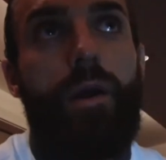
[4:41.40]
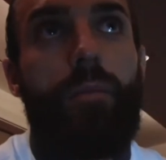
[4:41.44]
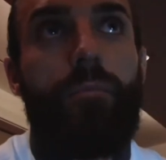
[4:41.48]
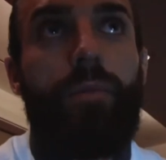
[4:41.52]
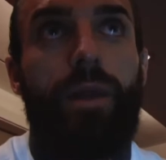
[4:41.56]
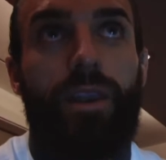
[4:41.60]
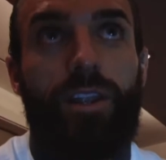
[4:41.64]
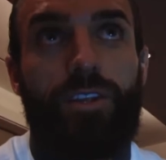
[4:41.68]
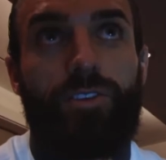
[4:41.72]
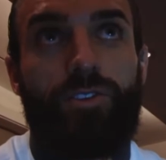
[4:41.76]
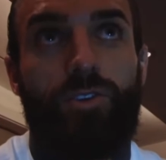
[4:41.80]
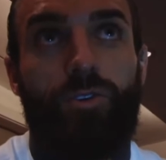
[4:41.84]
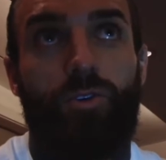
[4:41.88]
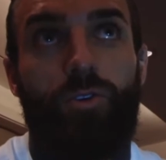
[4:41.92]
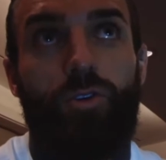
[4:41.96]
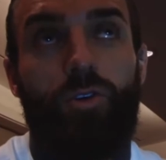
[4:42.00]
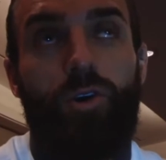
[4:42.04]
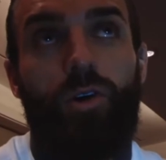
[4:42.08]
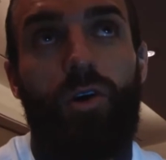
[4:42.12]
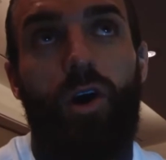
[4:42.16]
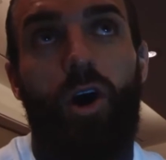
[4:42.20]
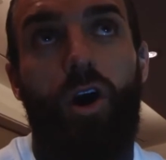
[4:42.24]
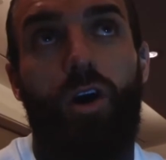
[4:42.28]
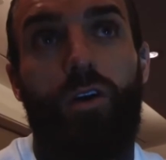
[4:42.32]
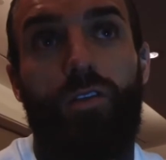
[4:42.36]
Bellator,
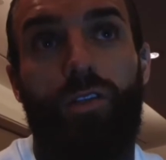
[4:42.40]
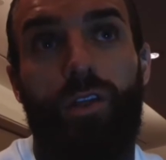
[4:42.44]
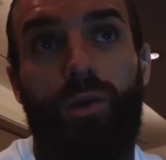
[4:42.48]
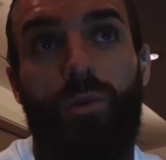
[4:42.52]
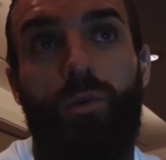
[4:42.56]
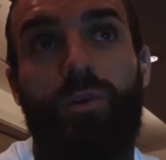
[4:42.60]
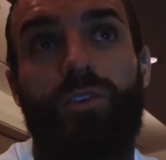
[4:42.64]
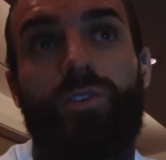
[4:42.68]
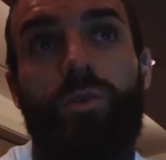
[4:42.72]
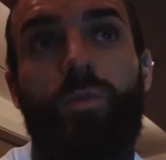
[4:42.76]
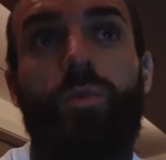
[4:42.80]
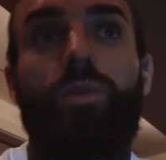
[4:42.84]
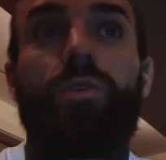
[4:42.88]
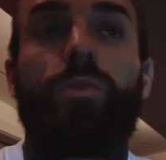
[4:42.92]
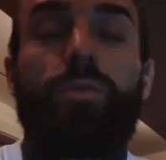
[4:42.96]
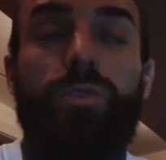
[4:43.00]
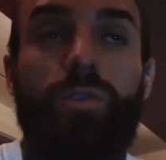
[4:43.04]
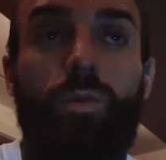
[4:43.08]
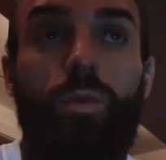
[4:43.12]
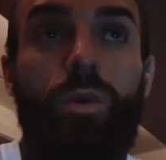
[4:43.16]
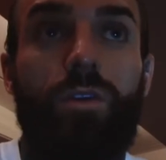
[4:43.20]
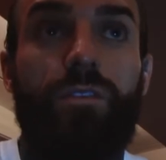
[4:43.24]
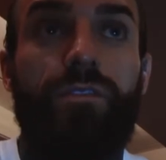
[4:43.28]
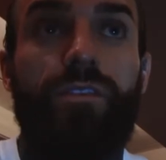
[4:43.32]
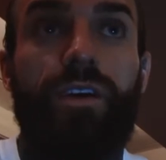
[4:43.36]
there was a
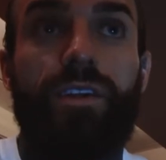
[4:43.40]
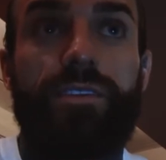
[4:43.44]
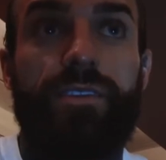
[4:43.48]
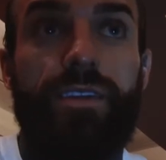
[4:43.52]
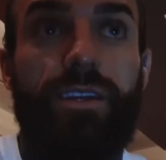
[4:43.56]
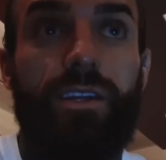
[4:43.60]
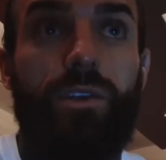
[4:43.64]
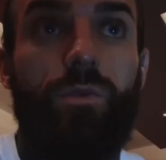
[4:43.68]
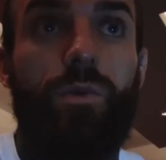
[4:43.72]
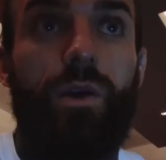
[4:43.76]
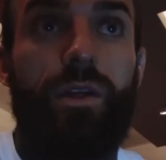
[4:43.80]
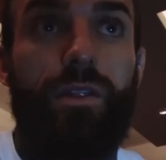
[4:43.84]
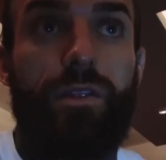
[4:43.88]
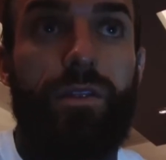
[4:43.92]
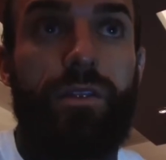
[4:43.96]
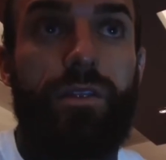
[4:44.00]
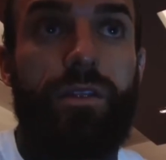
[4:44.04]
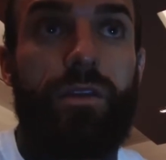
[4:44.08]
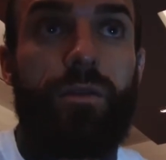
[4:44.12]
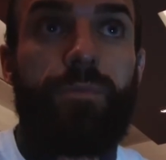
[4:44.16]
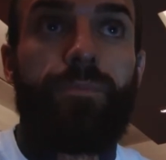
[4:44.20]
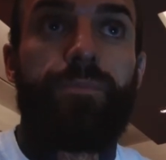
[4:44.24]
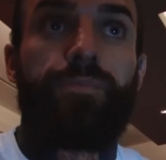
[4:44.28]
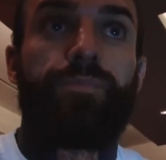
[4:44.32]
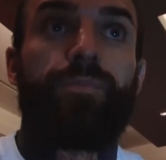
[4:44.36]
one-fight deal
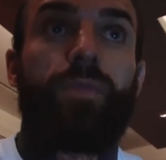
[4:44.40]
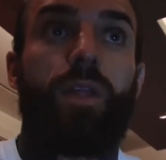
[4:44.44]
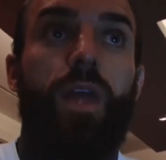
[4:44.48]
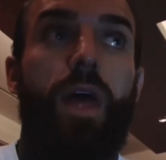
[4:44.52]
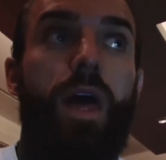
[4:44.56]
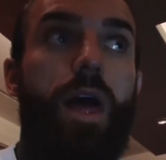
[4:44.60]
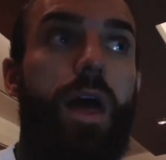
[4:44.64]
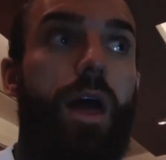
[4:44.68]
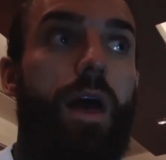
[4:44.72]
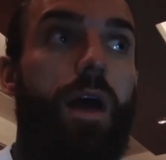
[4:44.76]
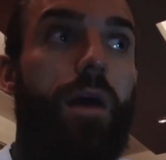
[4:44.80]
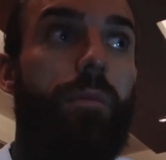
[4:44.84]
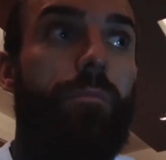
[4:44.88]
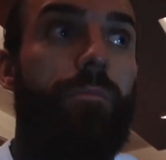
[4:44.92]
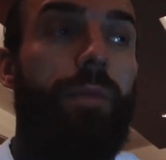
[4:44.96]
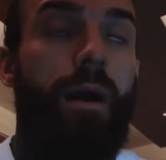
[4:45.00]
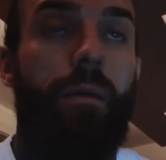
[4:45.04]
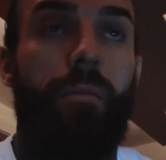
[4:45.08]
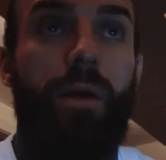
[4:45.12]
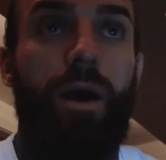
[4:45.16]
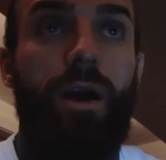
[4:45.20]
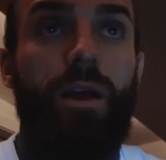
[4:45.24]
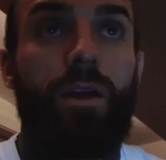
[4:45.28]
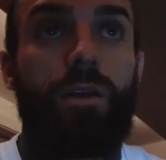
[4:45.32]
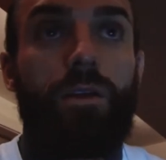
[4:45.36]
with
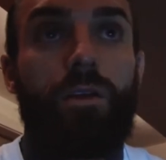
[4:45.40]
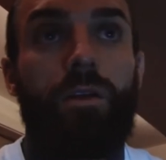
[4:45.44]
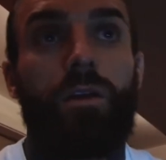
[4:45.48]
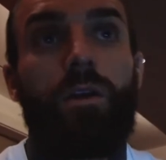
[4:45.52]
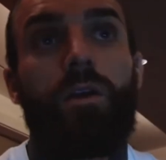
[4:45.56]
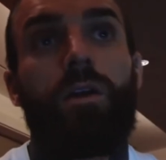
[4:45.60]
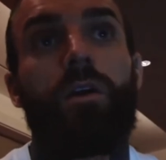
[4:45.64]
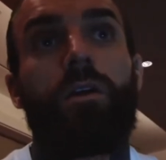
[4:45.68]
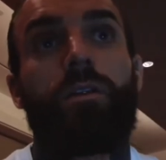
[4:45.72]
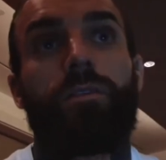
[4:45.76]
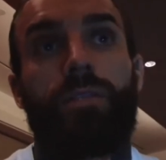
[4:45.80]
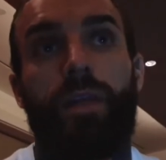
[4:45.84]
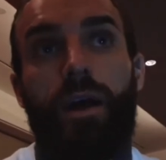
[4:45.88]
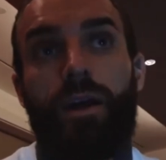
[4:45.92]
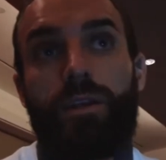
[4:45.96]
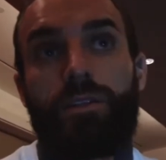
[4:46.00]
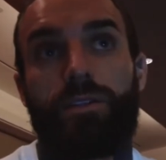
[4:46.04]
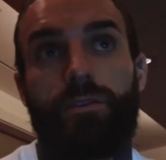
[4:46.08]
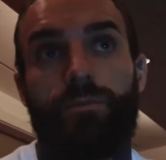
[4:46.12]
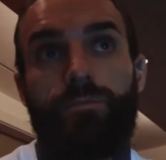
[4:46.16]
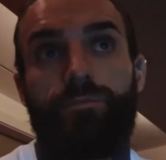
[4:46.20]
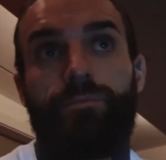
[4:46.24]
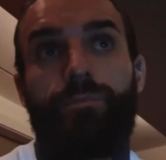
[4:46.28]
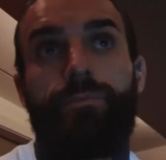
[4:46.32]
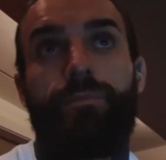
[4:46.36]
BAMMA
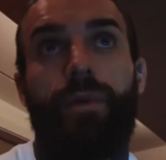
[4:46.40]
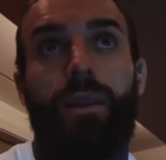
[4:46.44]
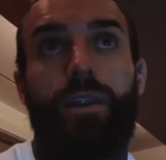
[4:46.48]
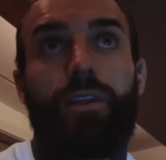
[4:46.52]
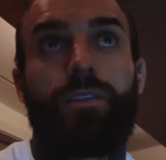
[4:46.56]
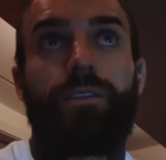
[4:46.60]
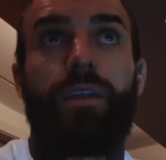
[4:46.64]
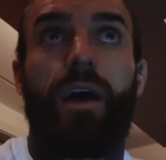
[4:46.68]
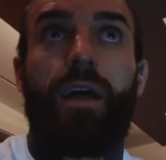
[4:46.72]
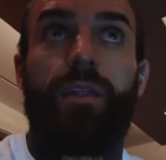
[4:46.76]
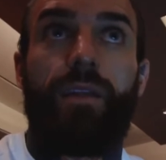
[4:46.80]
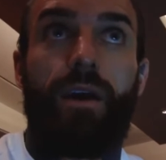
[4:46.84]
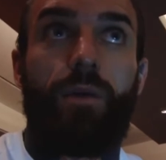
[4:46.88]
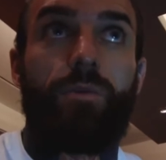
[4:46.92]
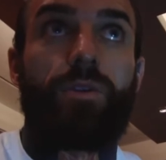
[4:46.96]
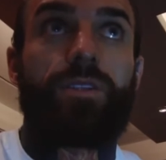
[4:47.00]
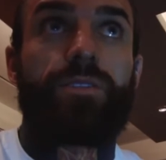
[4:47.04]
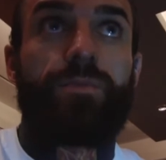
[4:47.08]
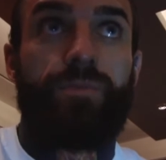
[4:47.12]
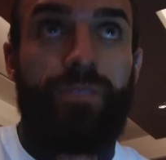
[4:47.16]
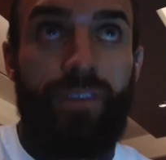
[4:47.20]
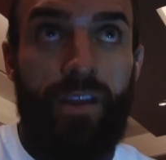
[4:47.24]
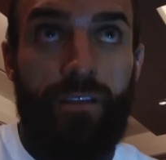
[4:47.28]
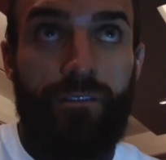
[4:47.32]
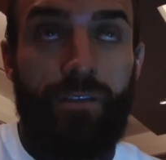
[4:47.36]
that I would
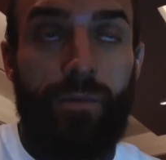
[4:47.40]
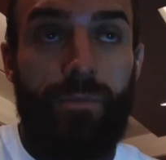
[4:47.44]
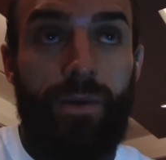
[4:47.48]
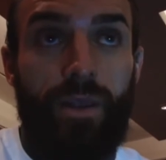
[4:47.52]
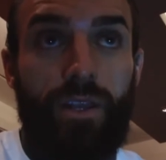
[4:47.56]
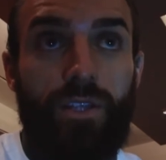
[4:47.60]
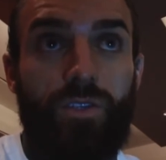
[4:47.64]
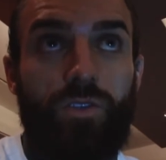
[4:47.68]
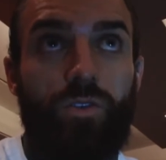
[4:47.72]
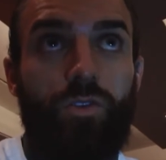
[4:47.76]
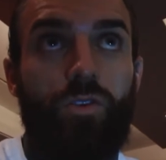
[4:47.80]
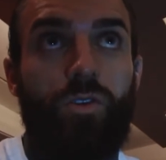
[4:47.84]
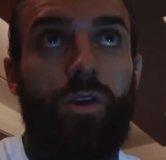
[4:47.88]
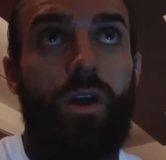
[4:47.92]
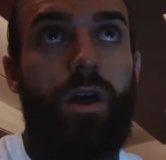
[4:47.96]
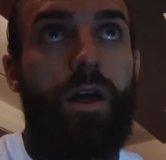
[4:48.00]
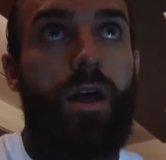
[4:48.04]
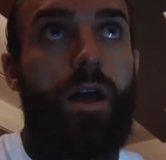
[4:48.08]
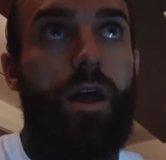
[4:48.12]
fight for Bellator.